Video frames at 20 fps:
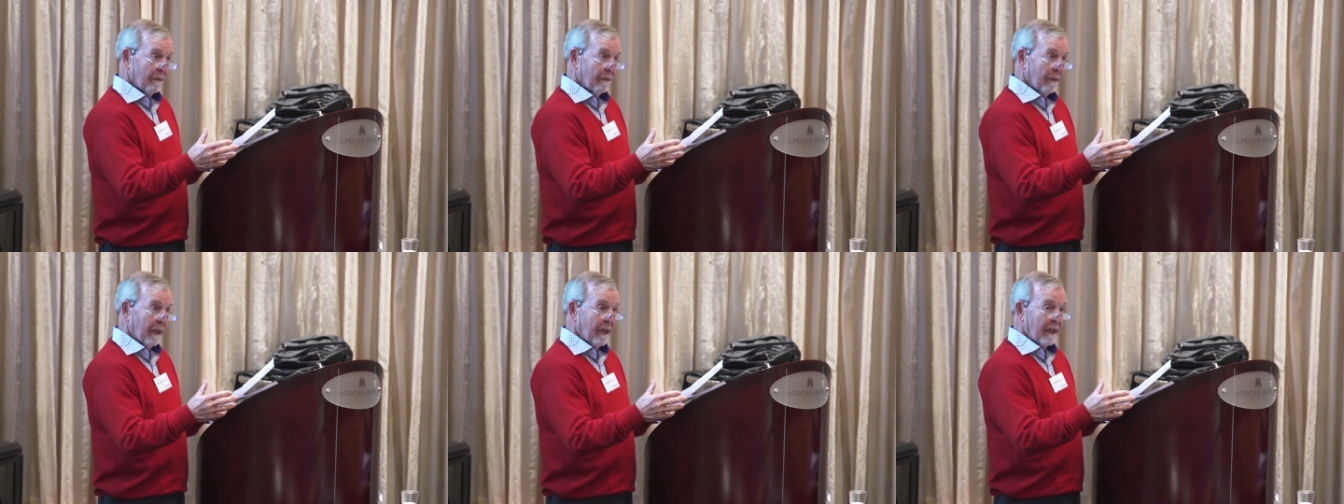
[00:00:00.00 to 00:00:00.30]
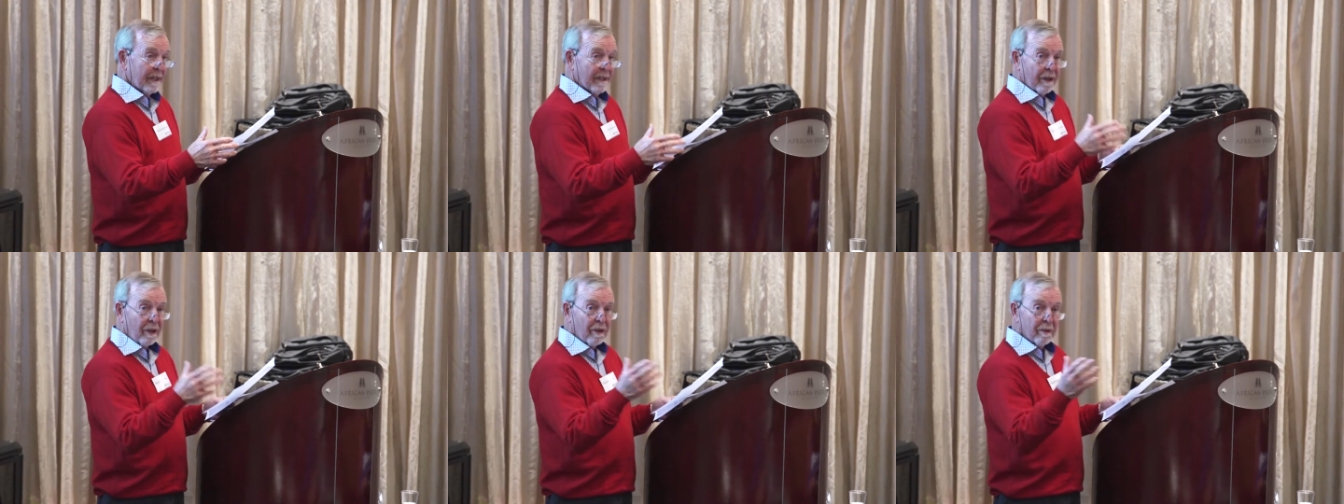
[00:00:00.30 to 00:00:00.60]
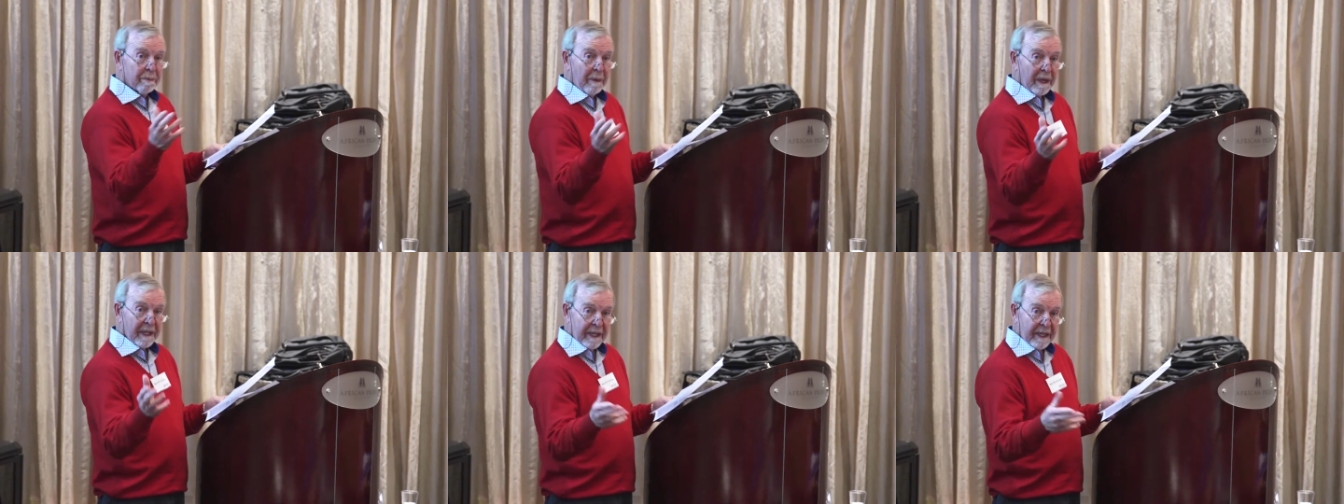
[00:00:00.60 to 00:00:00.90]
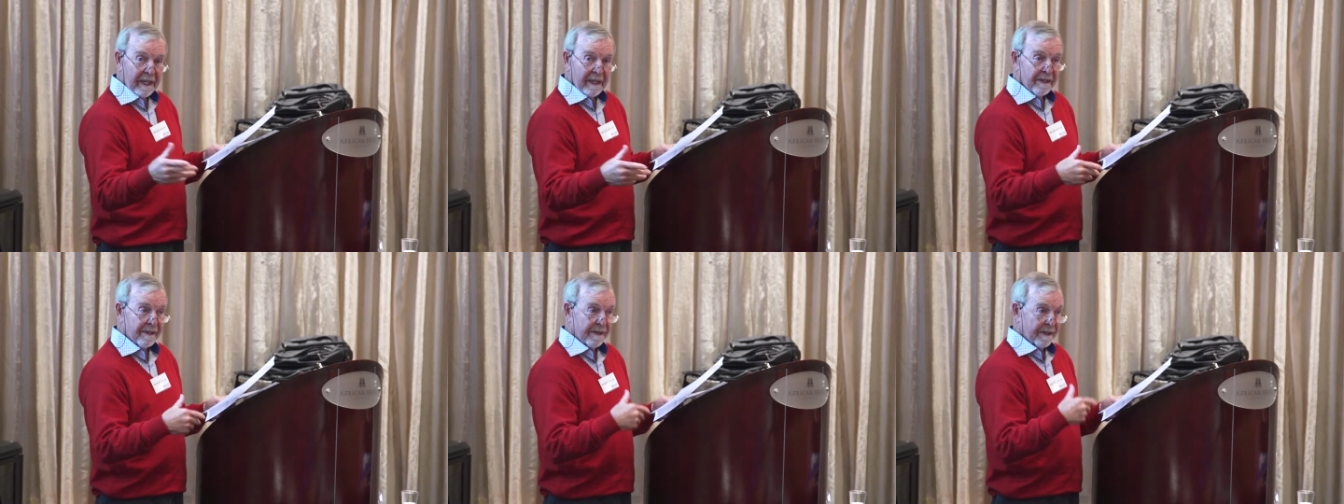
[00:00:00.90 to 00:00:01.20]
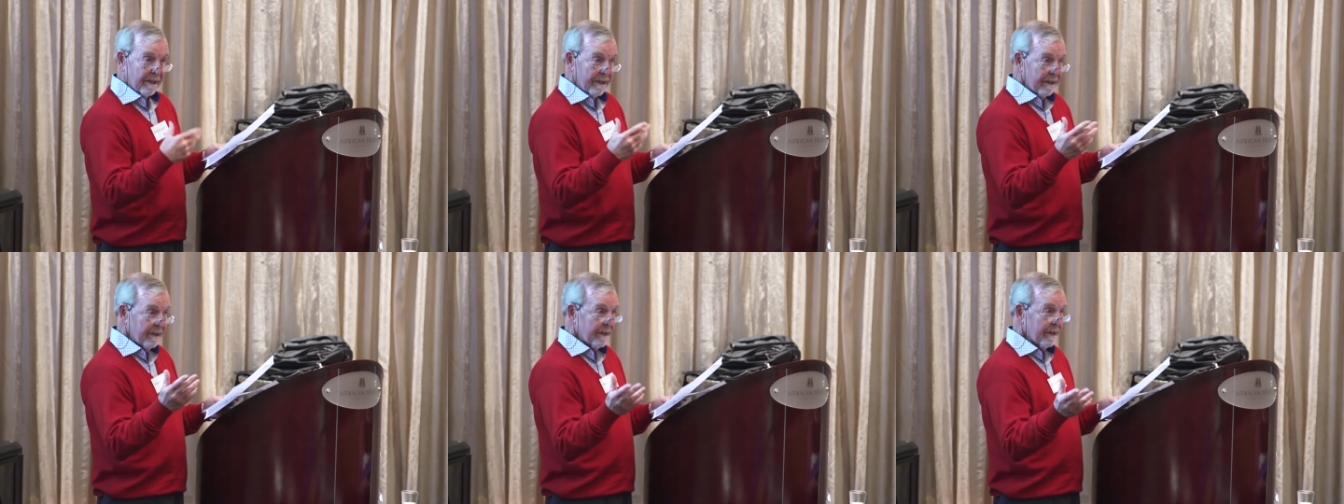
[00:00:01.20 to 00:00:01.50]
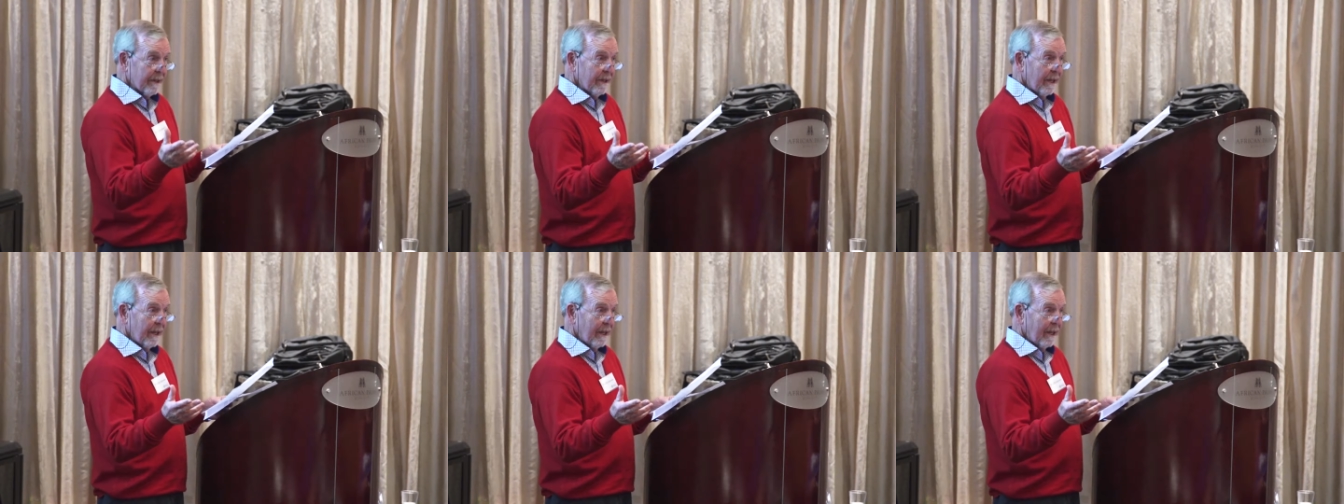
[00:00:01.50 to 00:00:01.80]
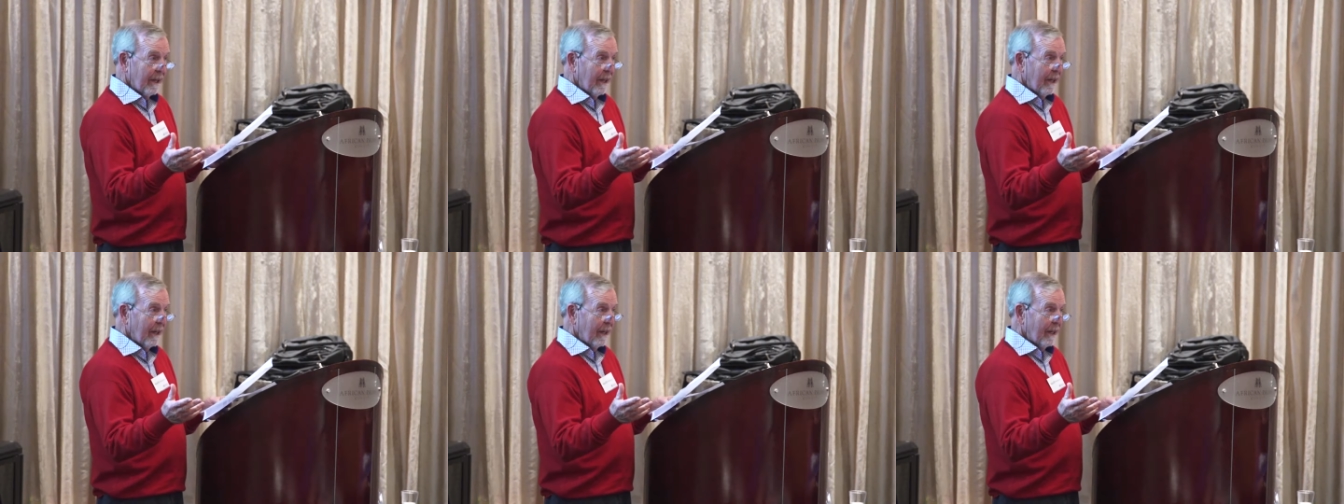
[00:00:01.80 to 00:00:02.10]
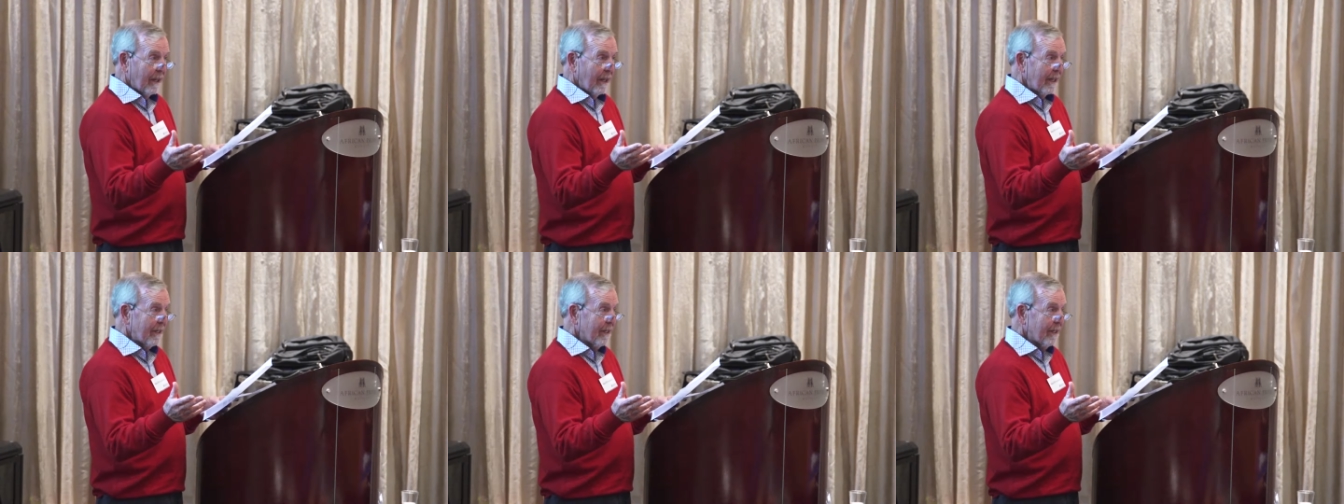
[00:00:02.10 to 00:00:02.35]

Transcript: When I told my kids this, I